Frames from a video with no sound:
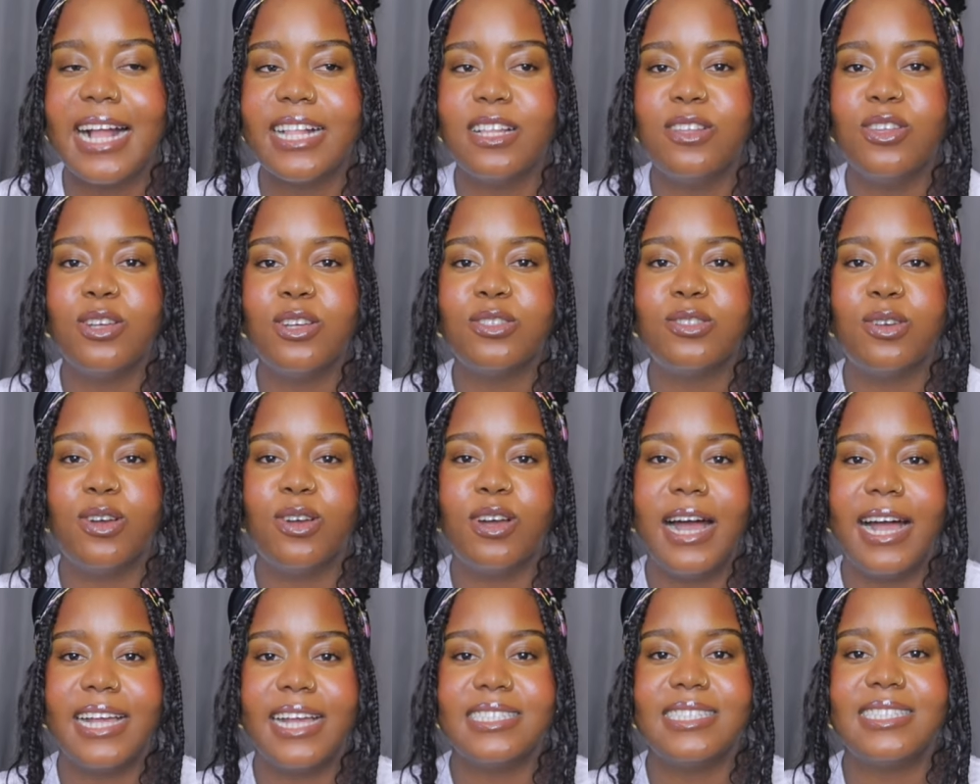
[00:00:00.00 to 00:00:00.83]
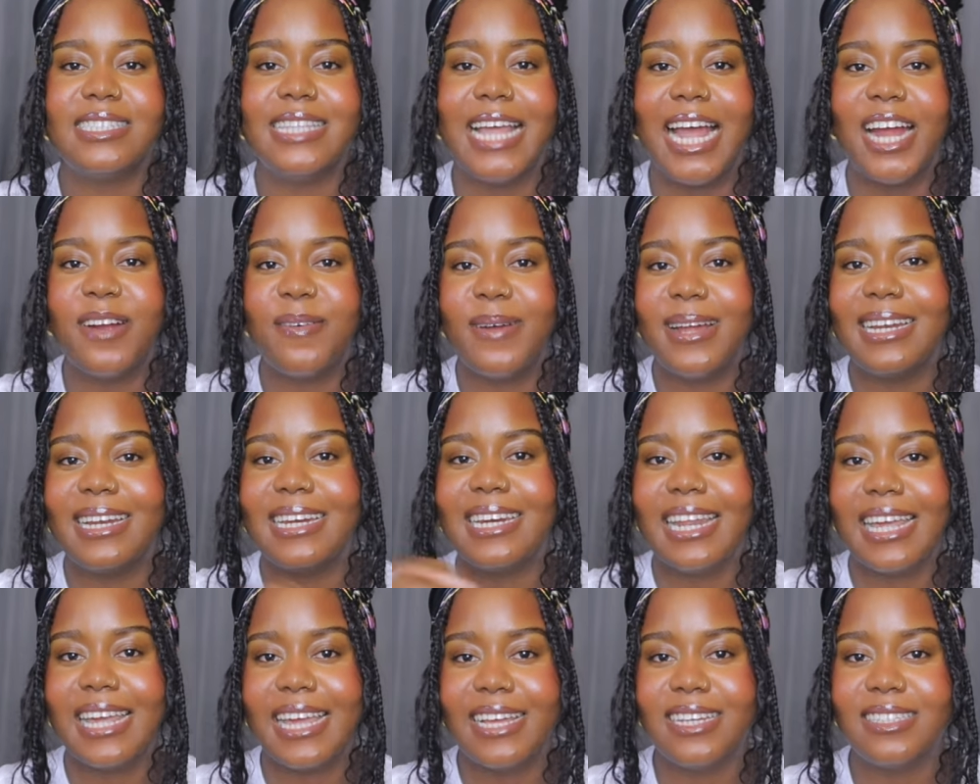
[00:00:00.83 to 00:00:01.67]
And it also has direct
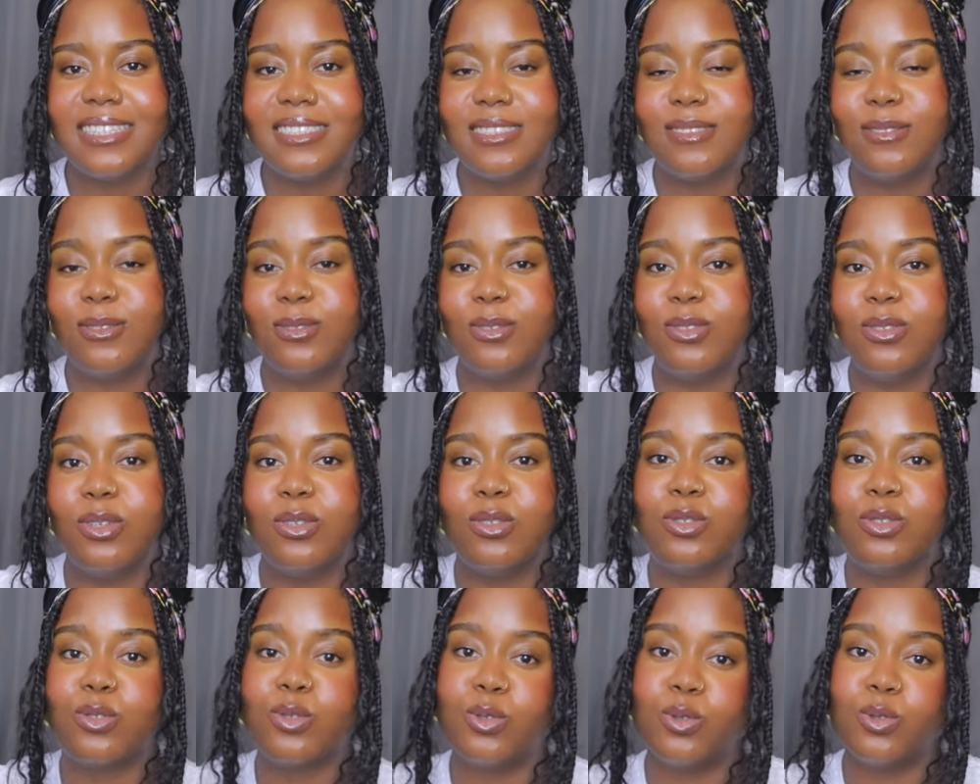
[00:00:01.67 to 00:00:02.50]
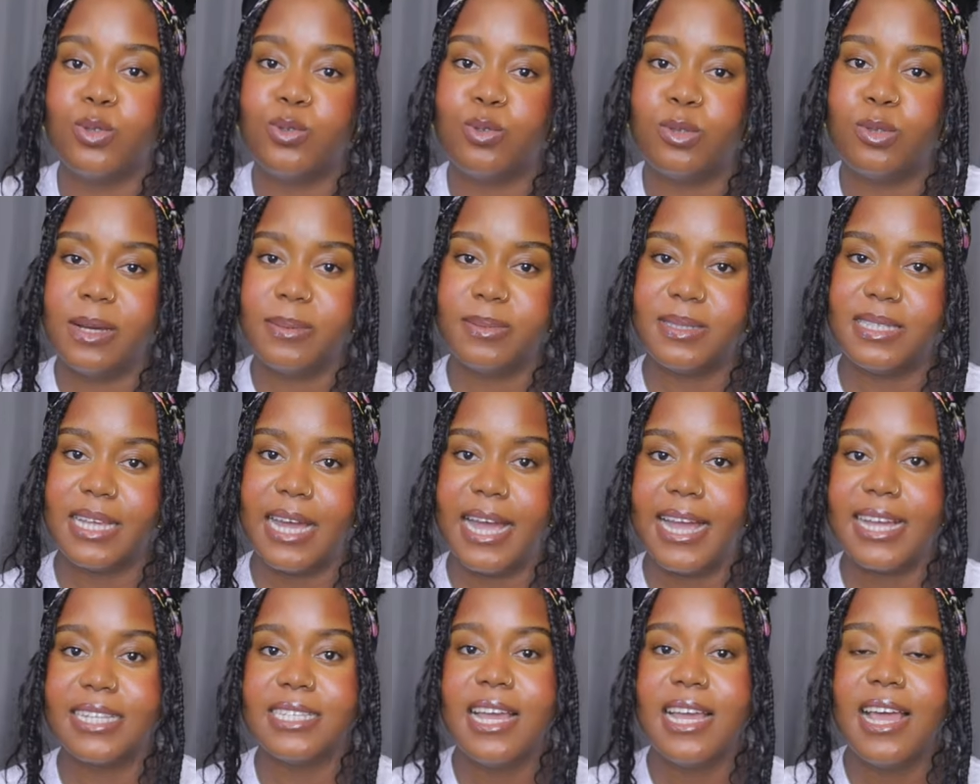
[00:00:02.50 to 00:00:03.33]
links to those schools'
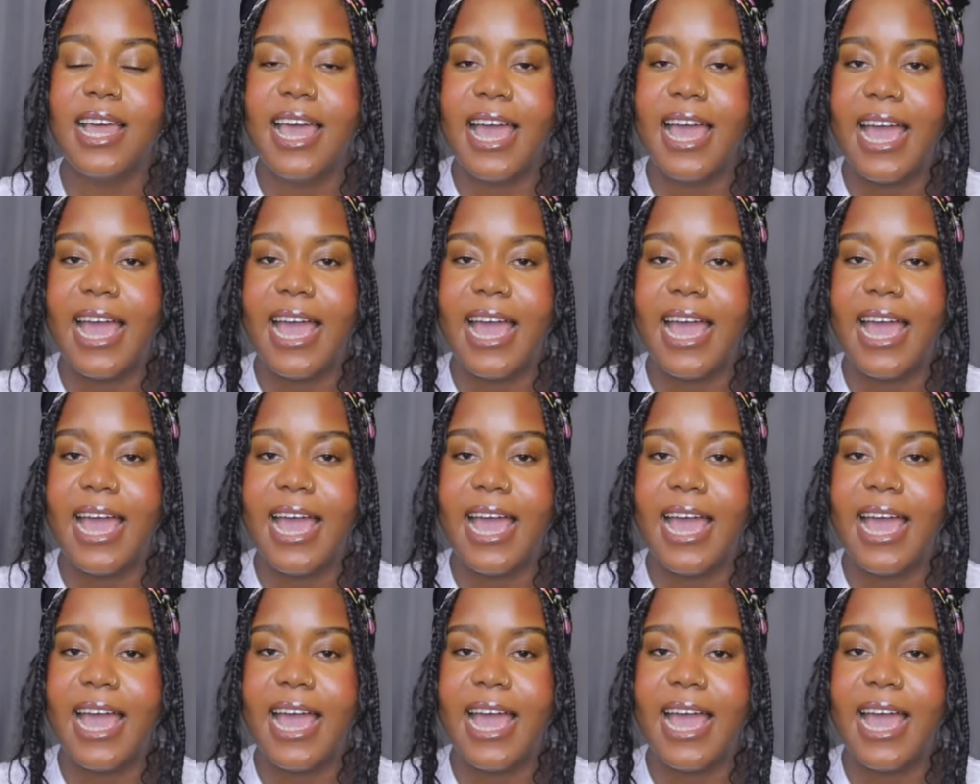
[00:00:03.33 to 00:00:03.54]
websites,